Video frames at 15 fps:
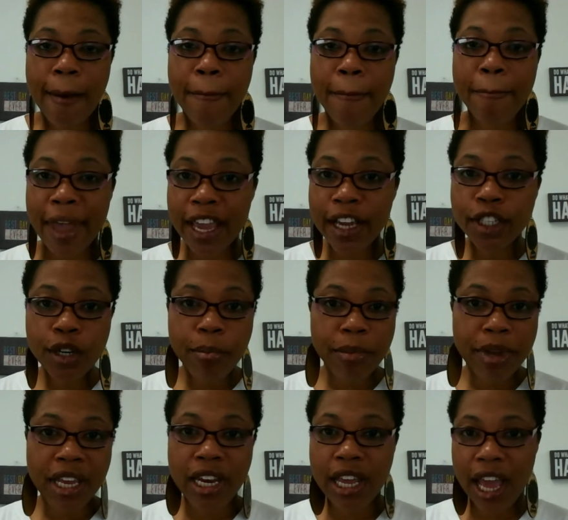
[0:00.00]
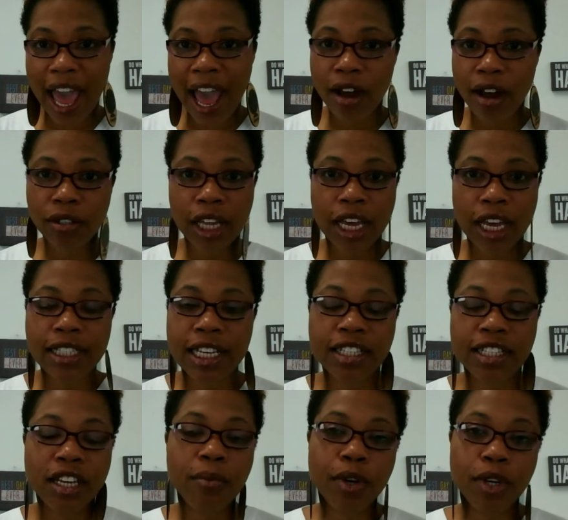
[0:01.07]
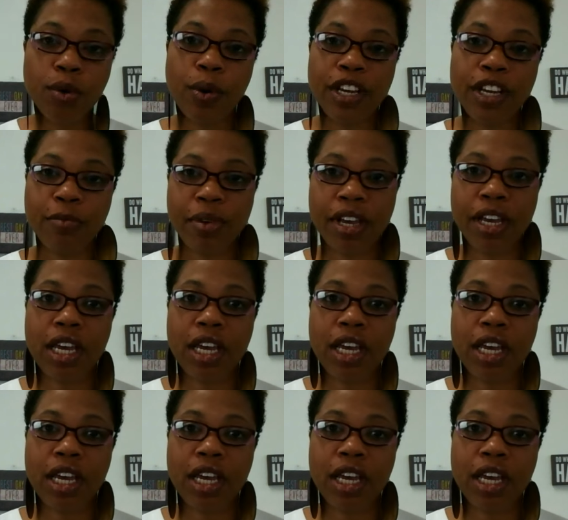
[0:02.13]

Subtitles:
major media outlets, as someone who has